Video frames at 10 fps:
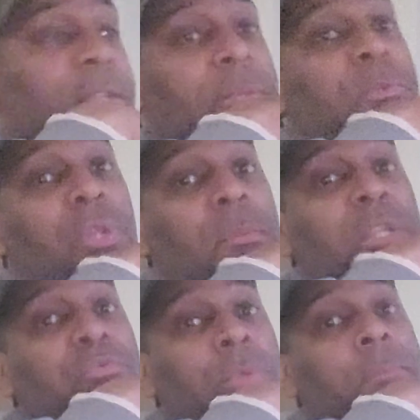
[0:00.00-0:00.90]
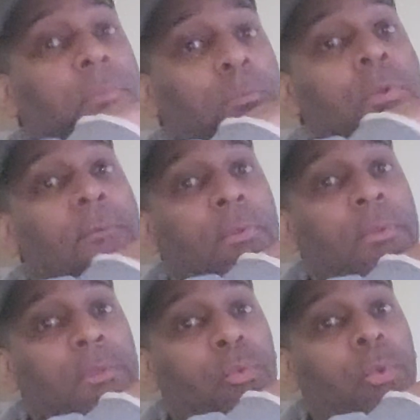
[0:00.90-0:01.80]
because it was going to be stripped from
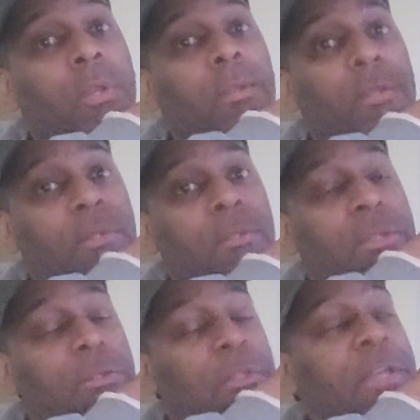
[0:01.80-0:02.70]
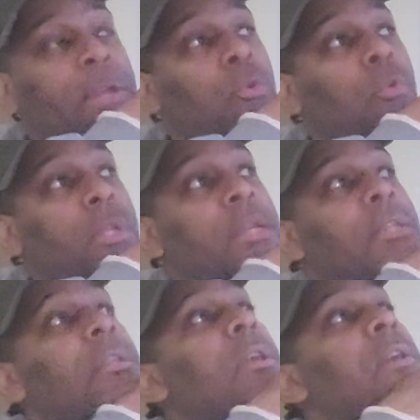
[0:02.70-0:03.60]
whoever the winner, the title holder
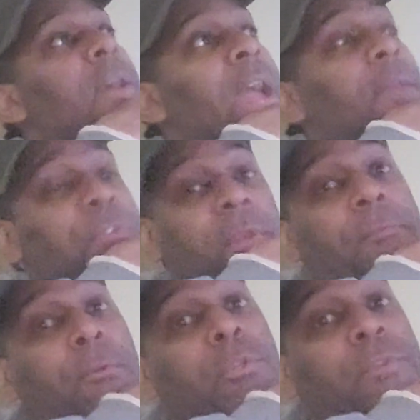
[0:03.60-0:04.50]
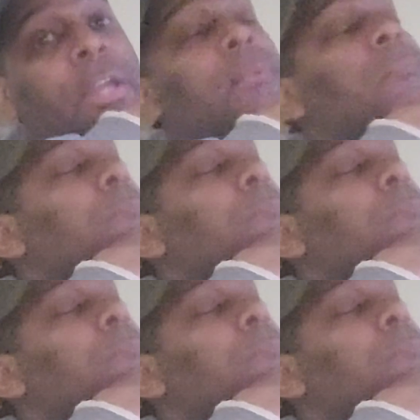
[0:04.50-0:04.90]
is after their first fight.